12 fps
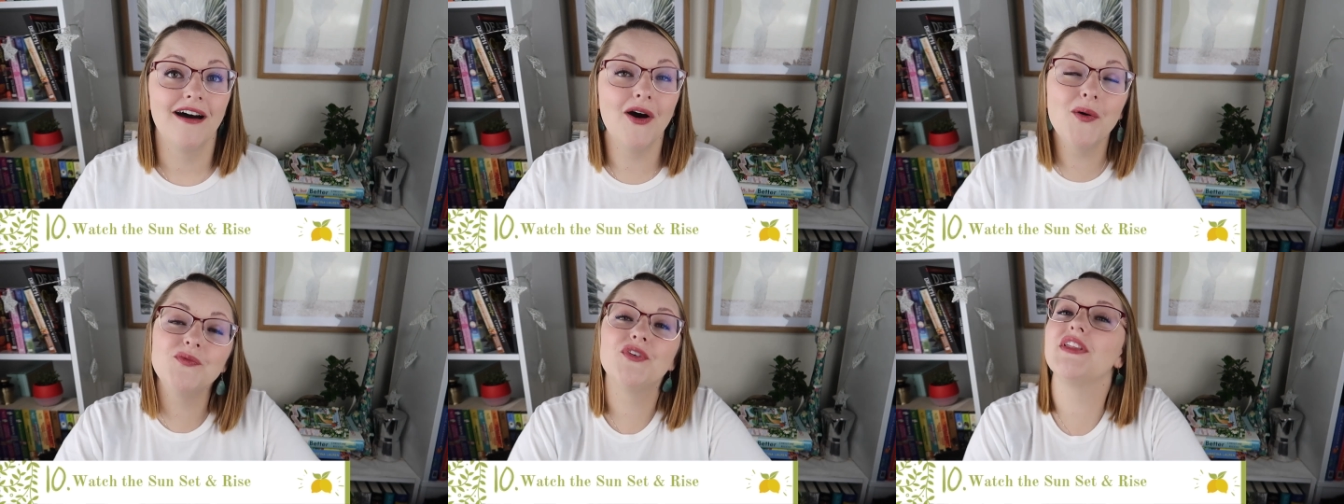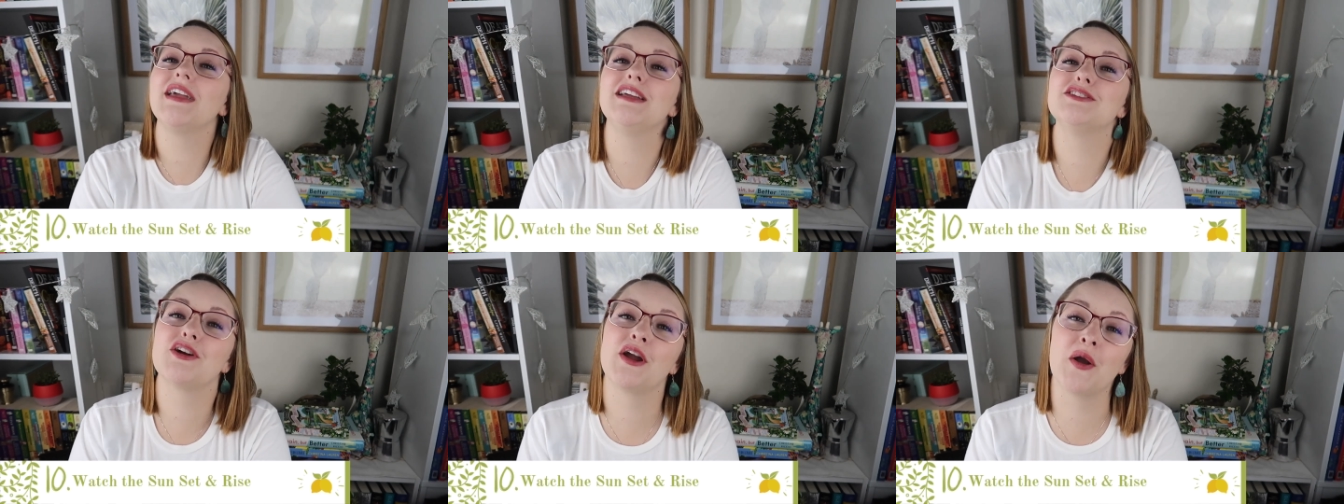hopefully
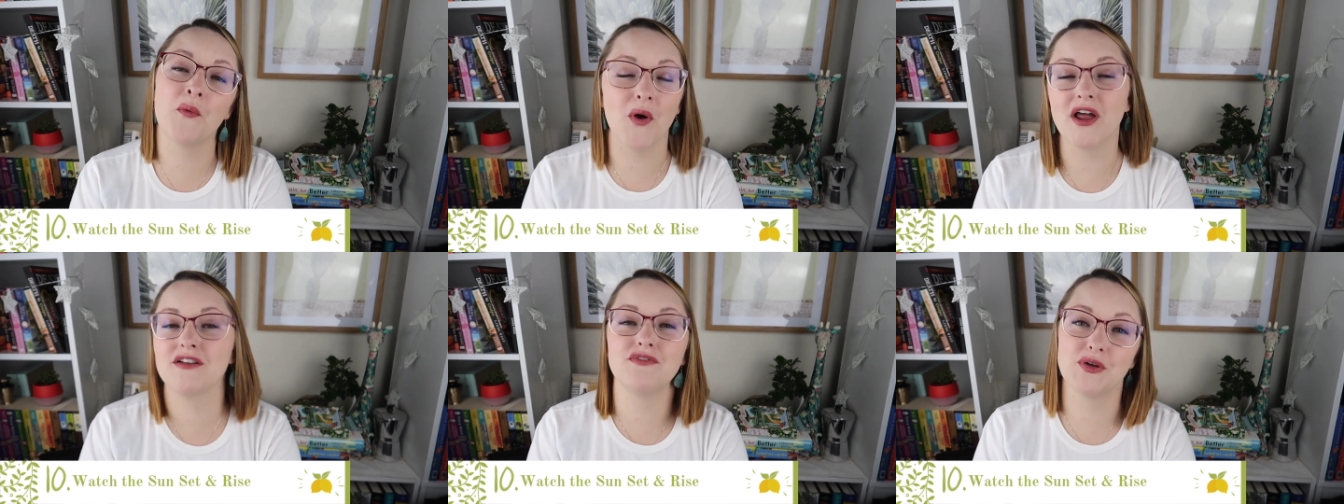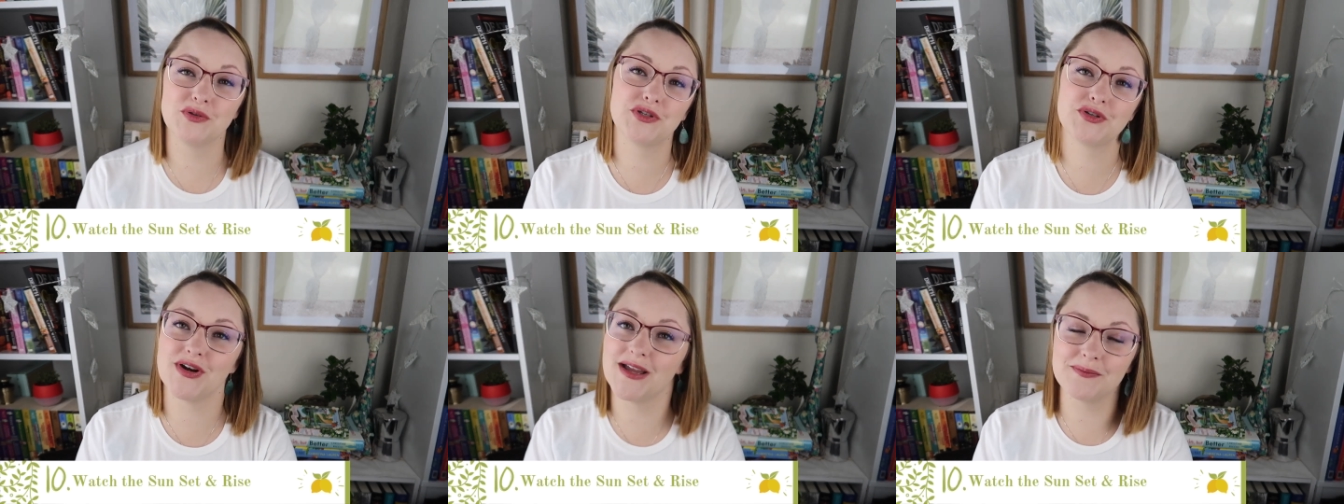during one of those
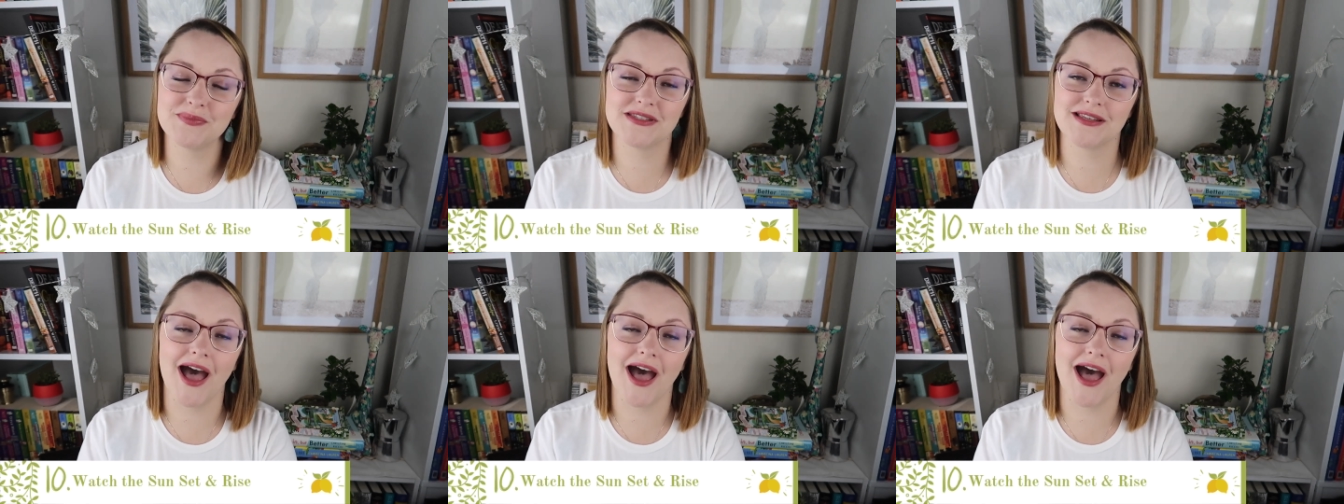trips,